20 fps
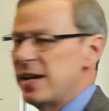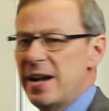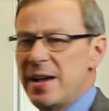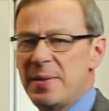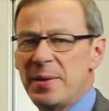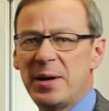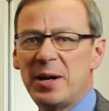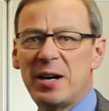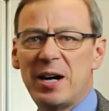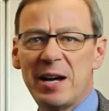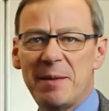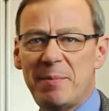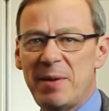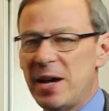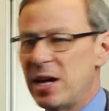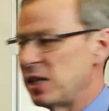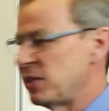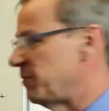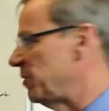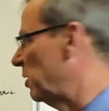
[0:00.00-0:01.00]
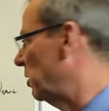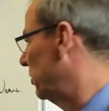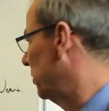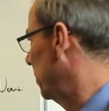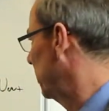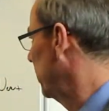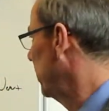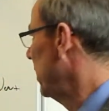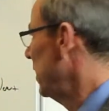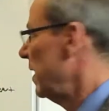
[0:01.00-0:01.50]
and then a high pass
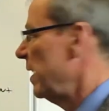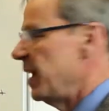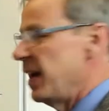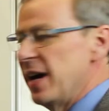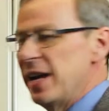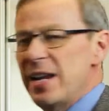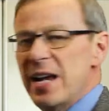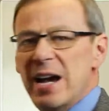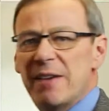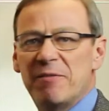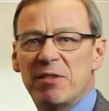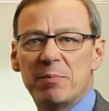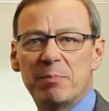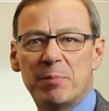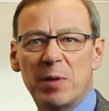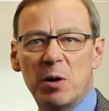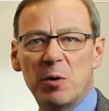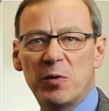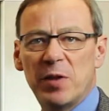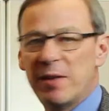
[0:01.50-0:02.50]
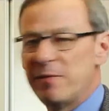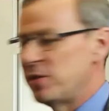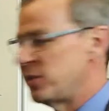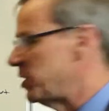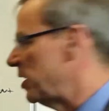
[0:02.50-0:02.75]
filter and have them both have the